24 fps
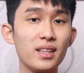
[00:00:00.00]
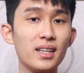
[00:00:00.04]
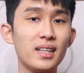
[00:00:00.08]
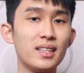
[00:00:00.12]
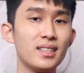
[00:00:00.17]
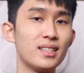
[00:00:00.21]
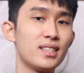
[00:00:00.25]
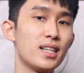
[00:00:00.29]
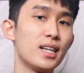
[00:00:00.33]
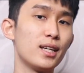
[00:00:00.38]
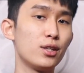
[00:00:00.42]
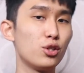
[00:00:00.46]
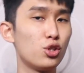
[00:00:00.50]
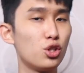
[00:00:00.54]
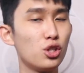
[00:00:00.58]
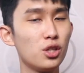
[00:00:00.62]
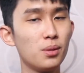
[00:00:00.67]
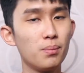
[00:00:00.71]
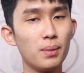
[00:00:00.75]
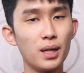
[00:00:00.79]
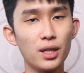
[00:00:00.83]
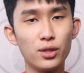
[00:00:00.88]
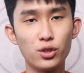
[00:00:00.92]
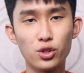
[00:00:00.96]

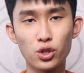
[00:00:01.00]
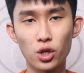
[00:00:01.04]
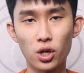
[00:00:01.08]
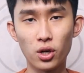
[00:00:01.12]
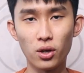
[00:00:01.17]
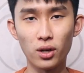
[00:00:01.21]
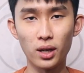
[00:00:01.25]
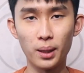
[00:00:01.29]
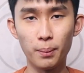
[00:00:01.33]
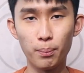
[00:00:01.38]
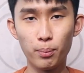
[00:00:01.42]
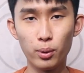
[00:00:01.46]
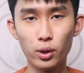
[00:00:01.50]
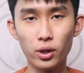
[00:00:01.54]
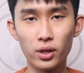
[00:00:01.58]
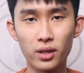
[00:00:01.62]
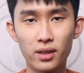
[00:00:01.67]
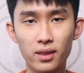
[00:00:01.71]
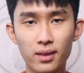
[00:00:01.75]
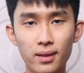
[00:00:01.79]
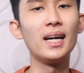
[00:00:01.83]
Attention by Charlie Puth.